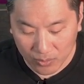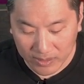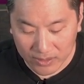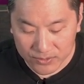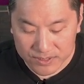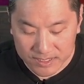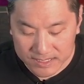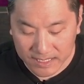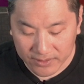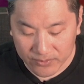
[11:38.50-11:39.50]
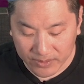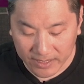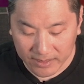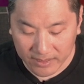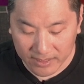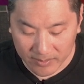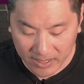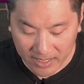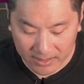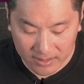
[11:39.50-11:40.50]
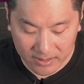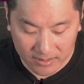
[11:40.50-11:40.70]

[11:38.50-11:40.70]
We lose to seat 3 in the back.